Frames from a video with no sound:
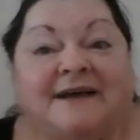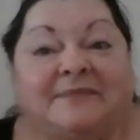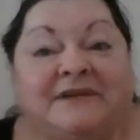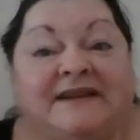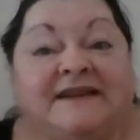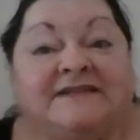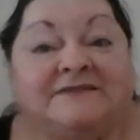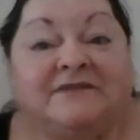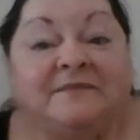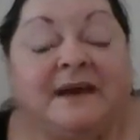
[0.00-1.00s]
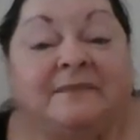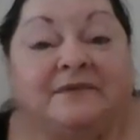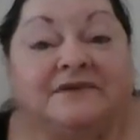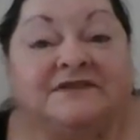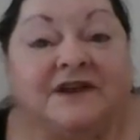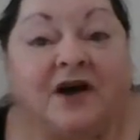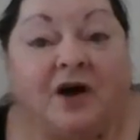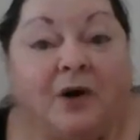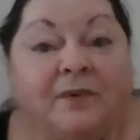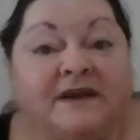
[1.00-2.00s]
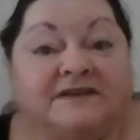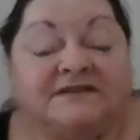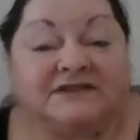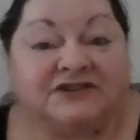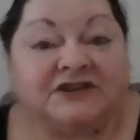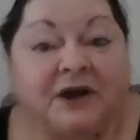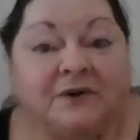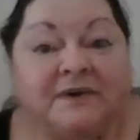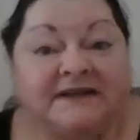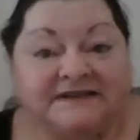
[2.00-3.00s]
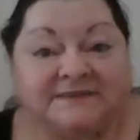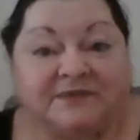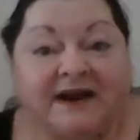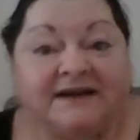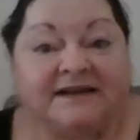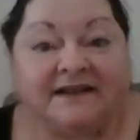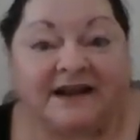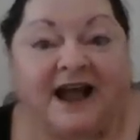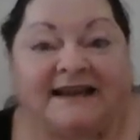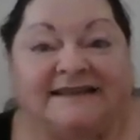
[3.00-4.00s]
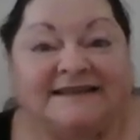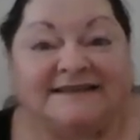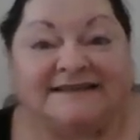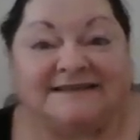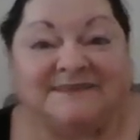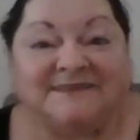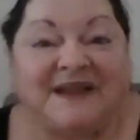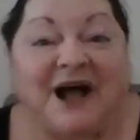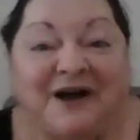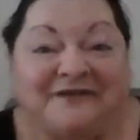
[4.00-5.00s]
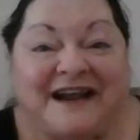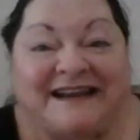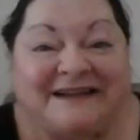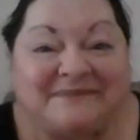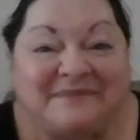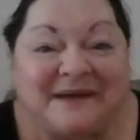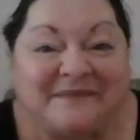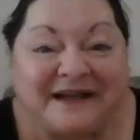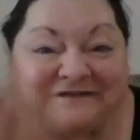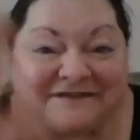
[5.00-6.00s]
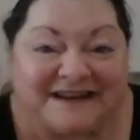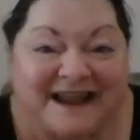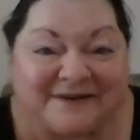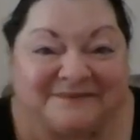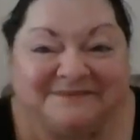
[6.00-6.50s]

please remember to always show and spread the kindness. Alrighty, bye-bye for now.